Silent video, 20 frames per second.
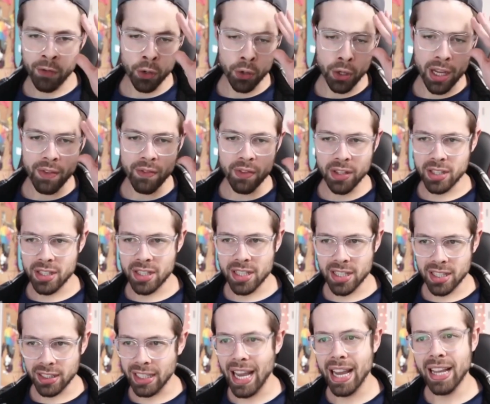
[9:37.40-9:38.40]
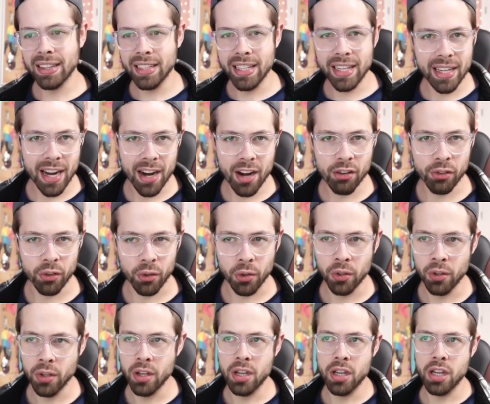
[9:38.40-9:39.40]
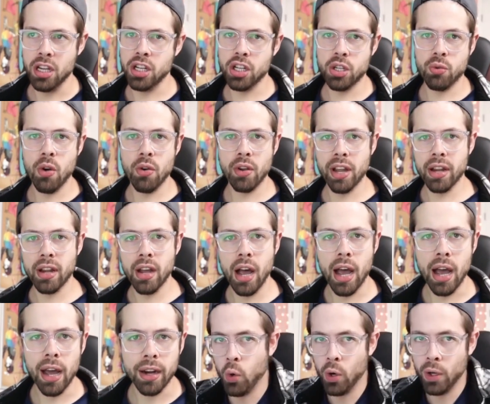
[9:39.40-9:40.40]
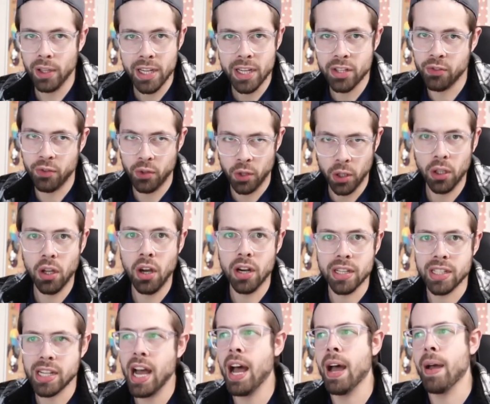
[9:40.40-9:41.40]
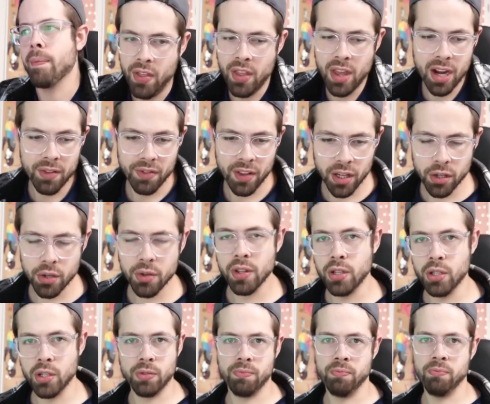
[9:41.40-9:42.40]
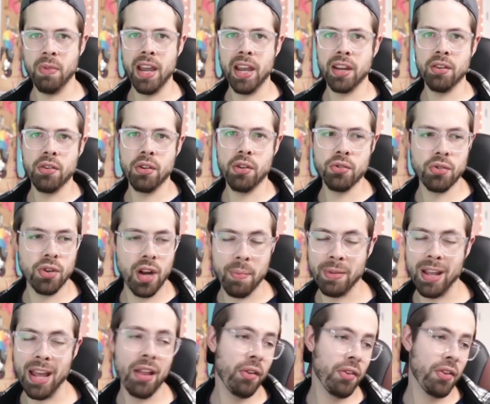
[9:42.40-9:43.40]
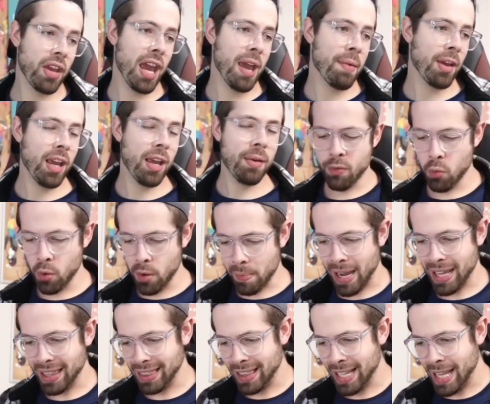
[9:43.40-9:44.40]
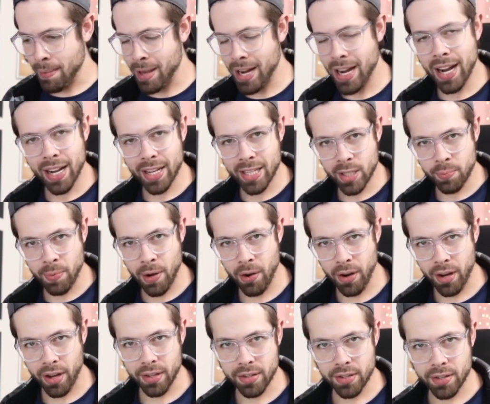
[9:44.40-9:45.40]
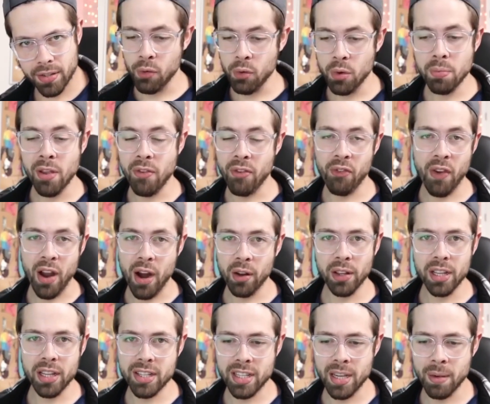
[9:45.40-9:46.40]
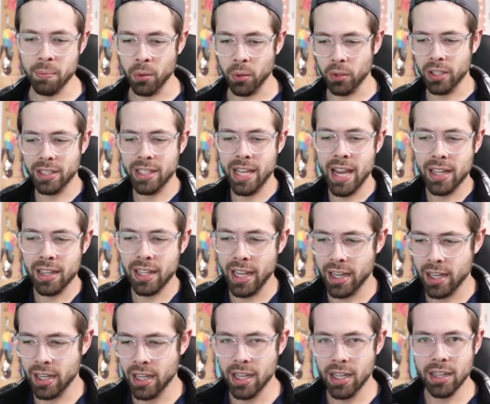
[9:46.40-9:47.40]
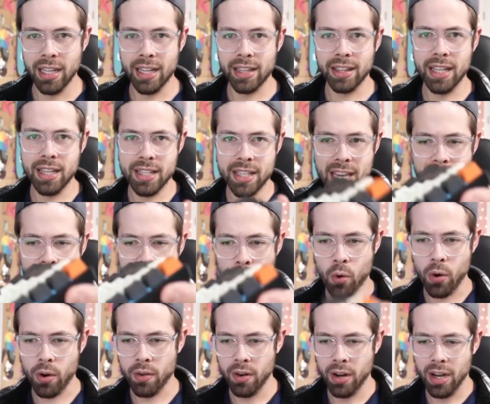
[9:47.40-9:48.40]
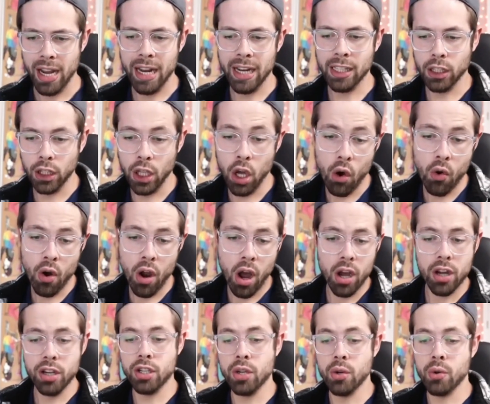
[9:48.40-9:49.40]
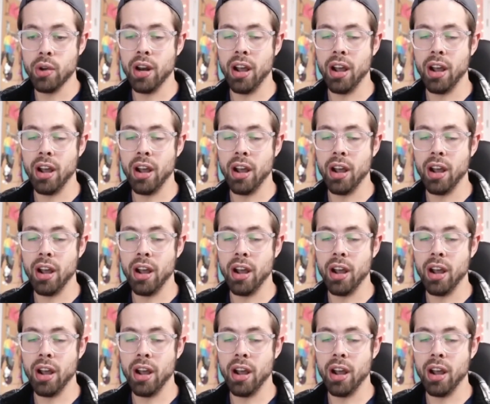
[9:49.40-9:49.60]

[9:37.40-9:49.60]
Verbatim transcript: you're even slightly careful, you just won't get caught, or at least for a long time. And then if they do, they just make a new username, download the game again. Even with my limited experience, it would be fairly simple to take like this keyboard and load onto it